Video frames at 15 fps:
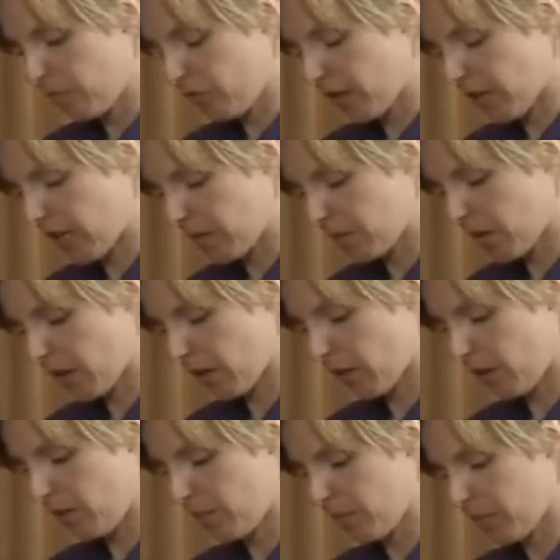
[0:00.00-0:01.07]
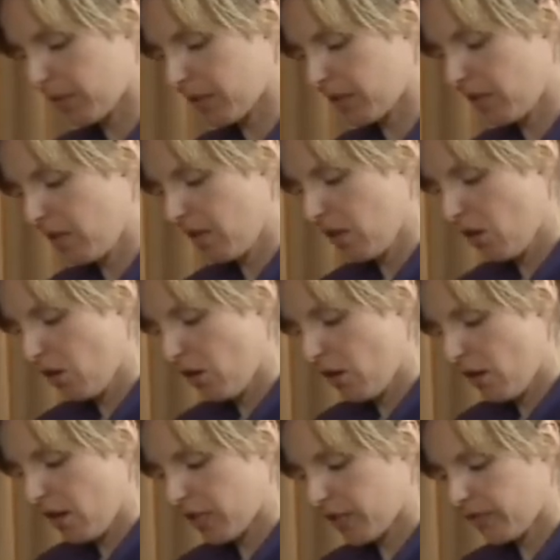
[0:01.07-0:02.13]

bringing my thumbs as